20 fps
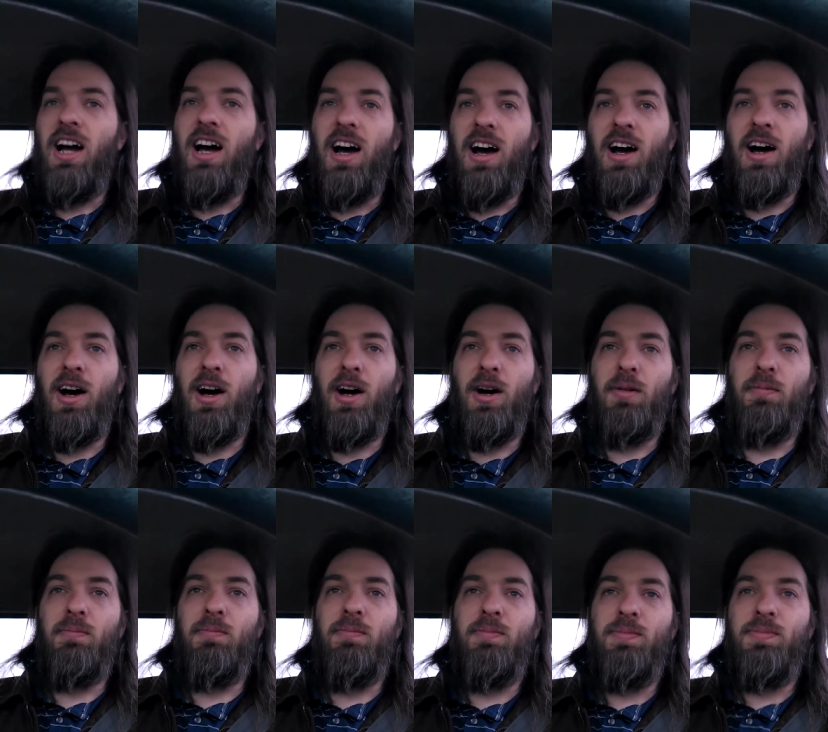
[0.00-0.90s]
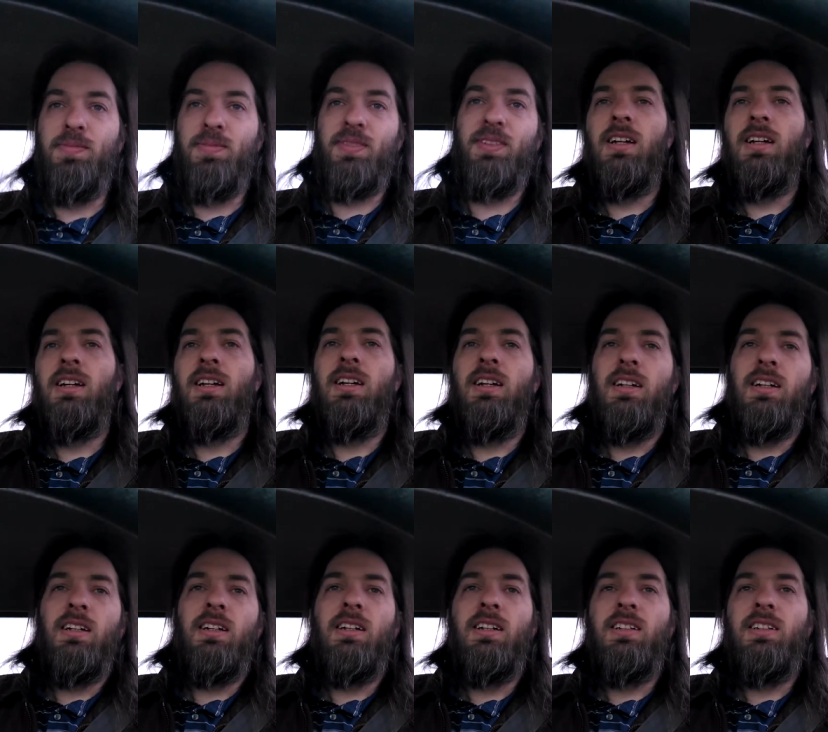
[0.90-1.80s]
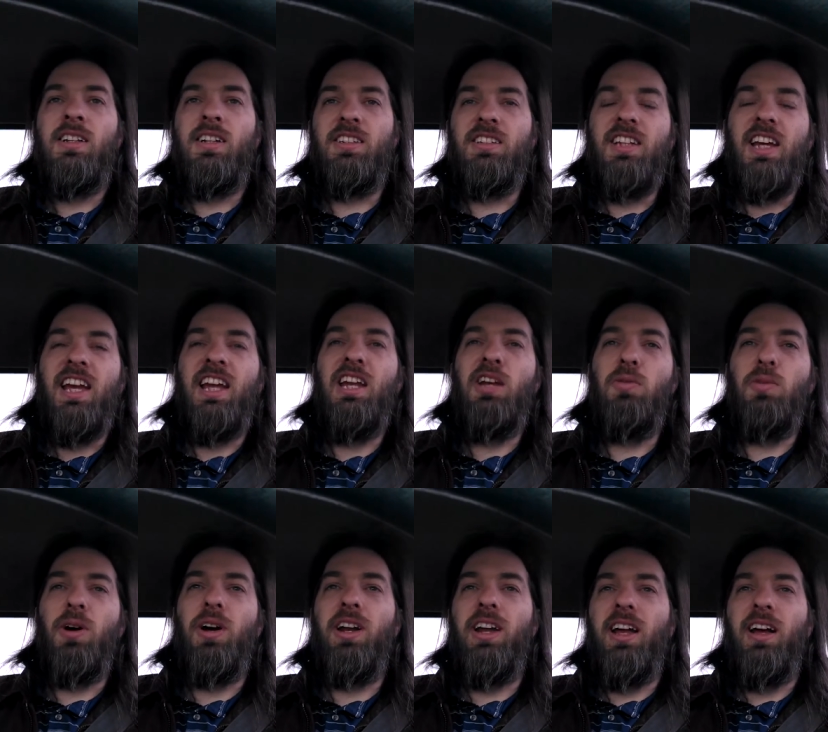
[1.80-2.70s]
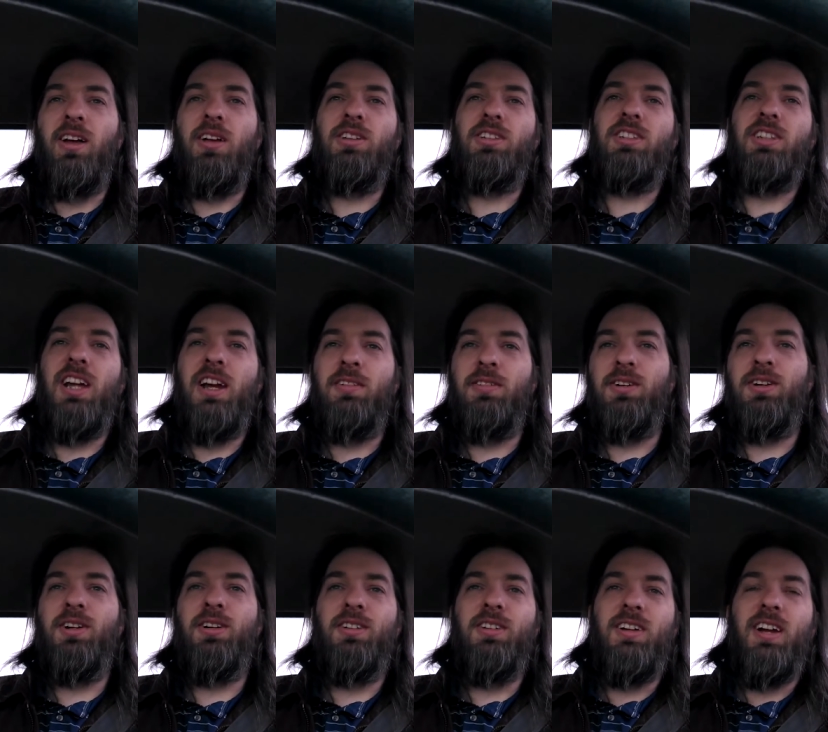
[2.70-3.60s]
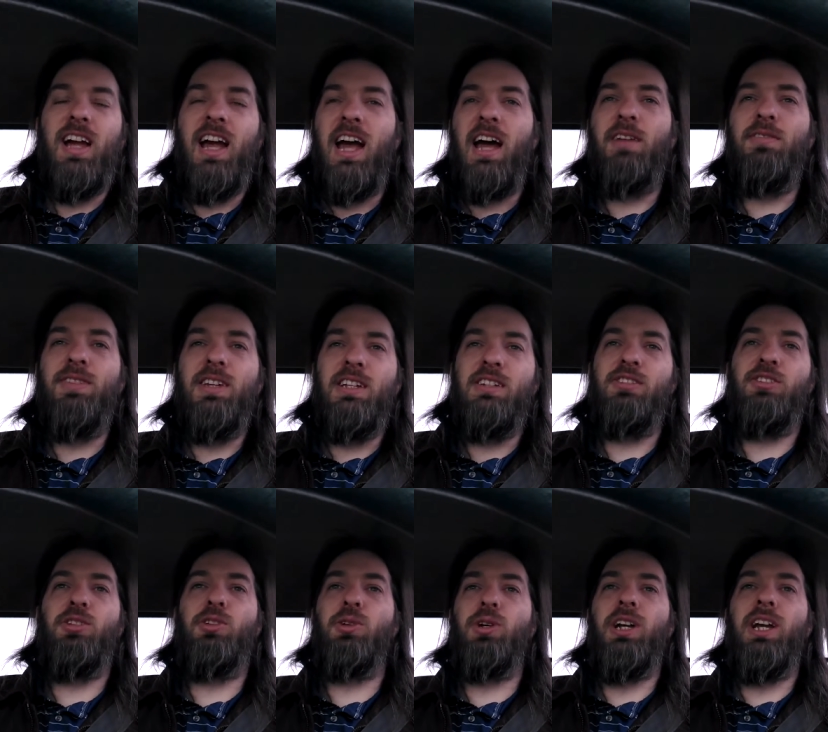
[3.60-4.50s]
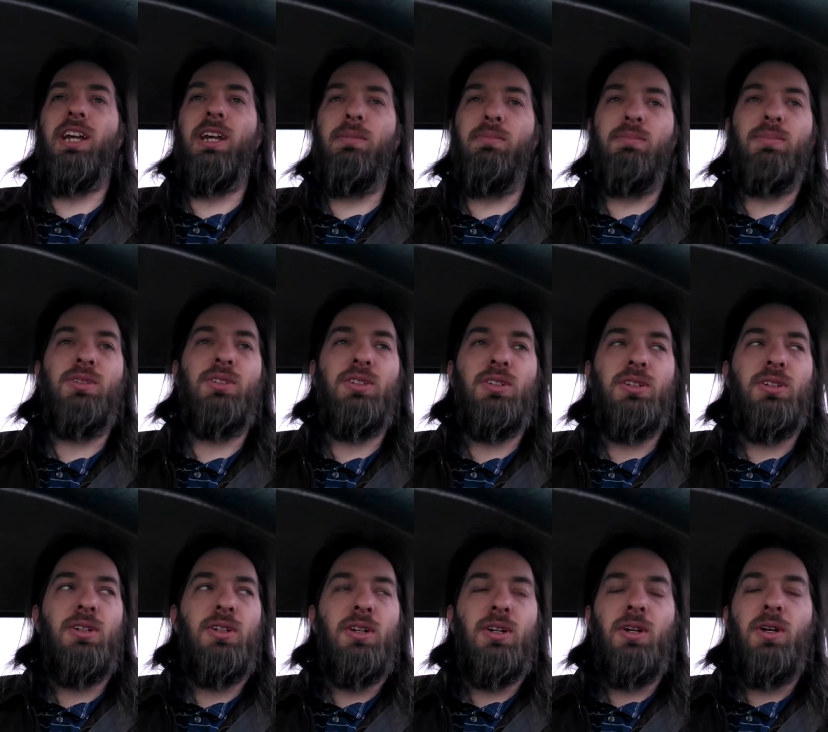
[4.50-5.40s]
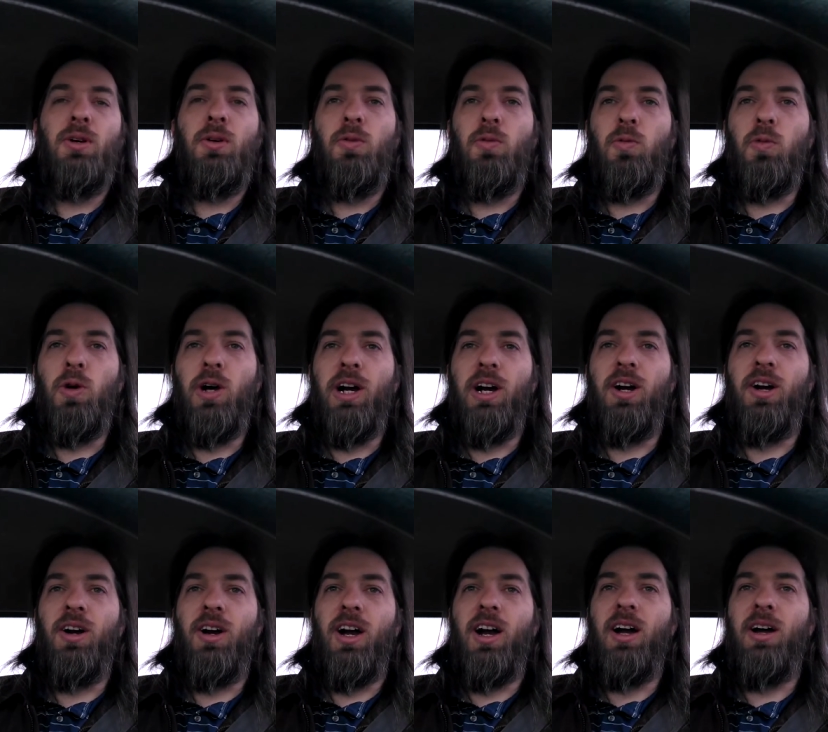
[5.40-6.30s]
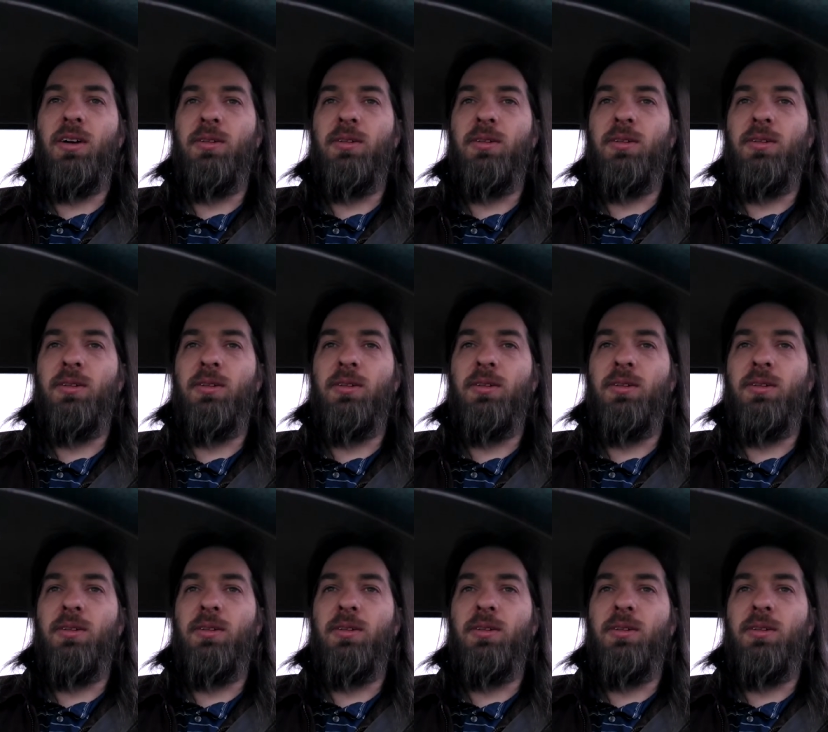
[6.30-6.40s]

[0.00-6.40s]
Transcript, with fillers: Um, does anyone else ever have these dreams where